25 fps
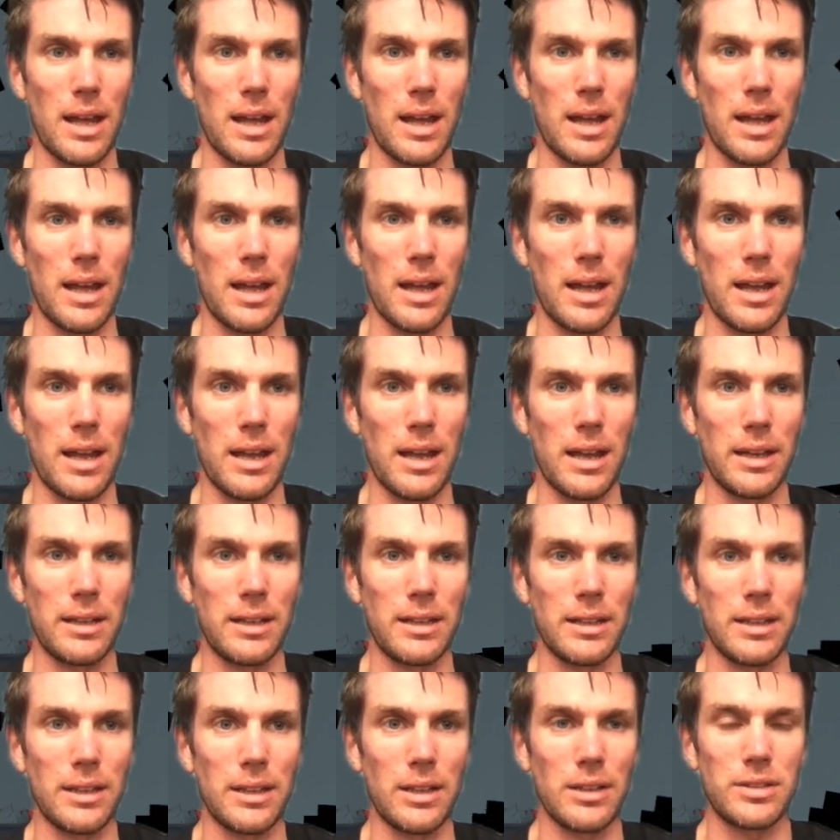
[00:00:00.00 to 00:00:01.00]
And
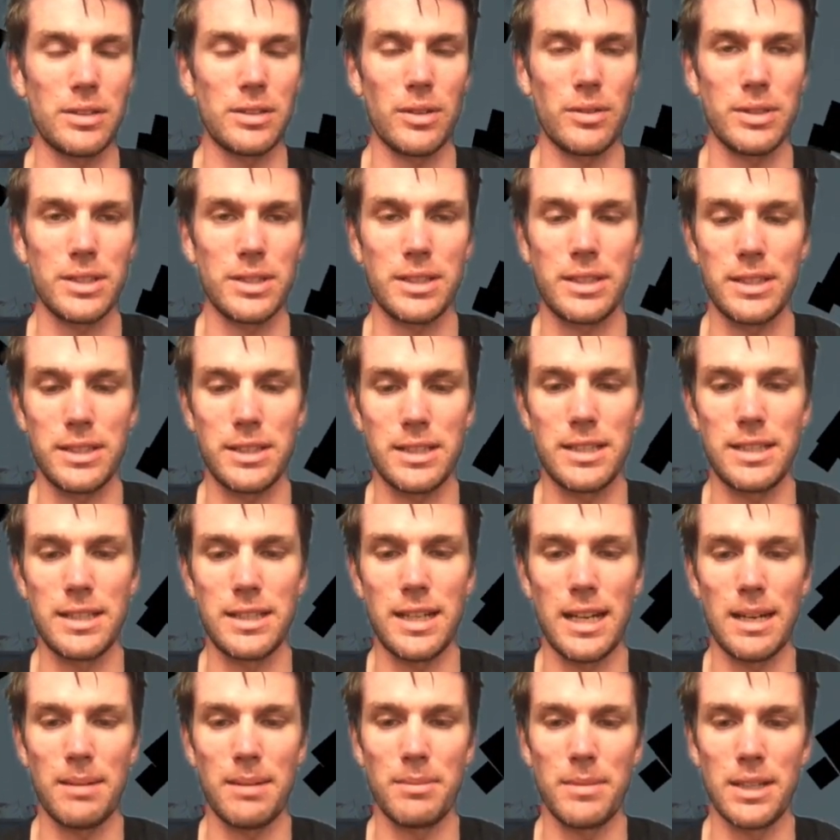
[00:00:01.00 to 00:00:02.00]
it's always good to
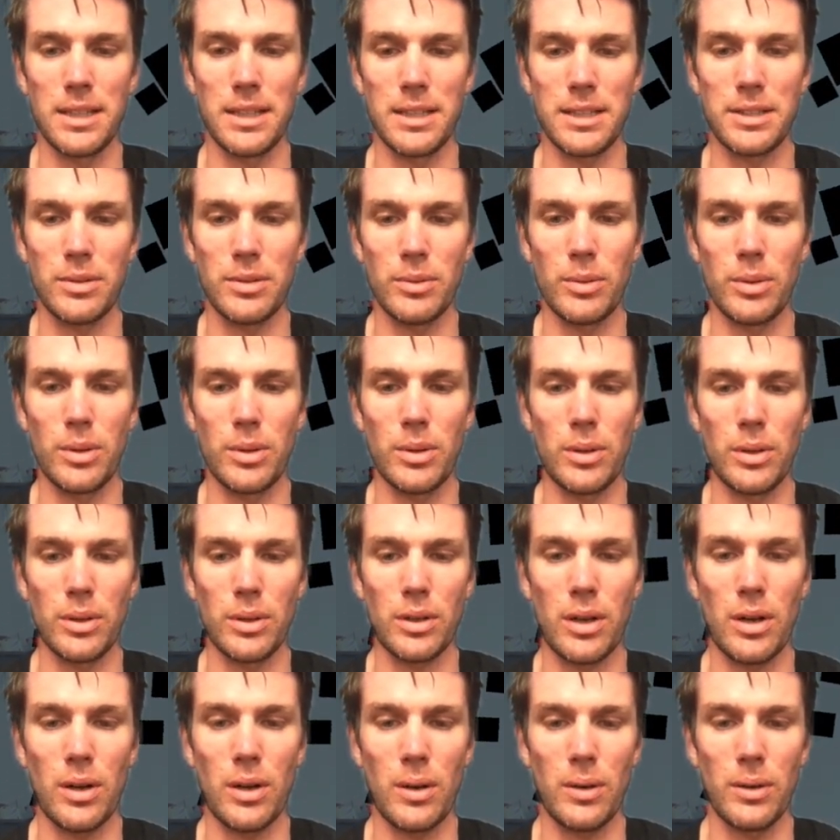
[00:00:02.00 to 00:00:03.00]
name these, so we'll
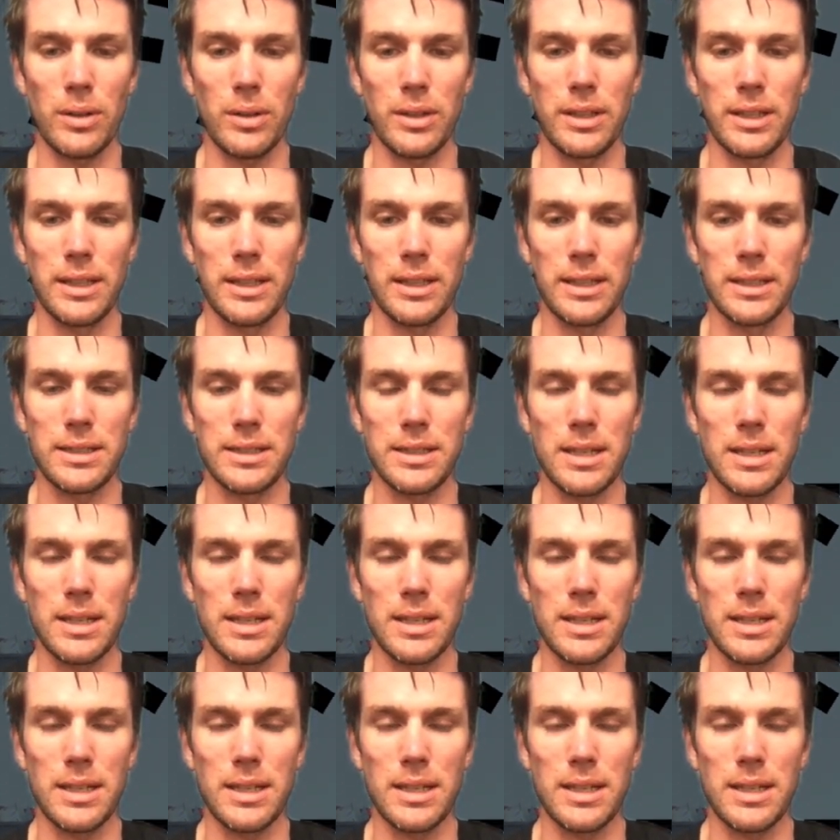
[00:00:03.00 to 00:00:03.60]
call these